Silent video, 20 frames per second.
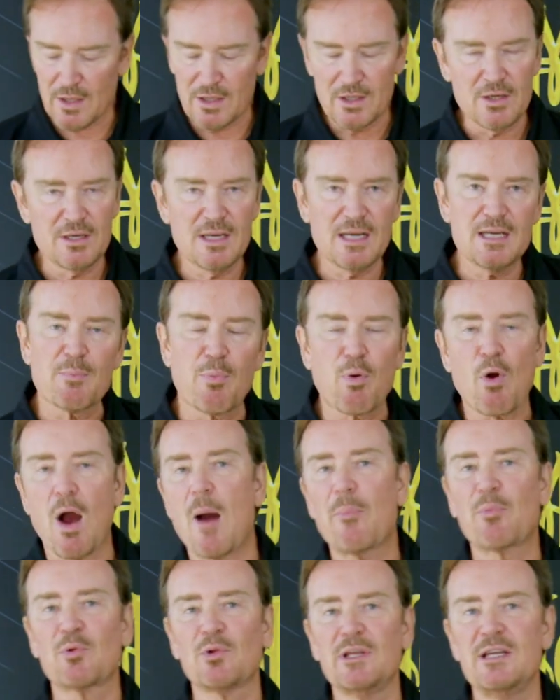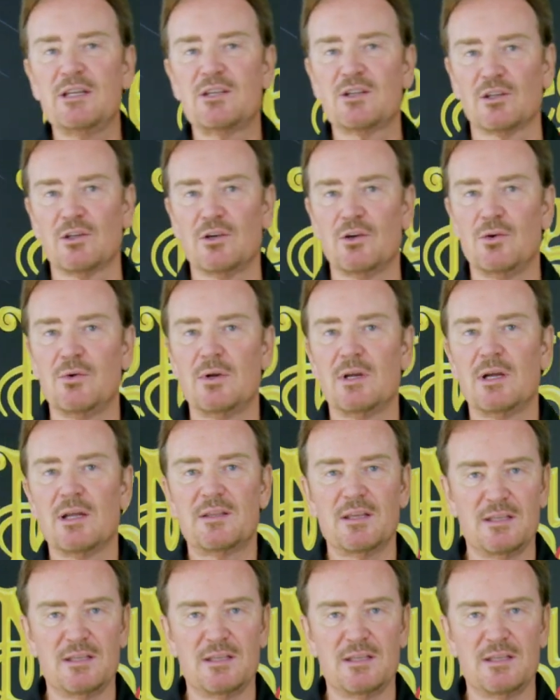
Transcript: you need to properly dilute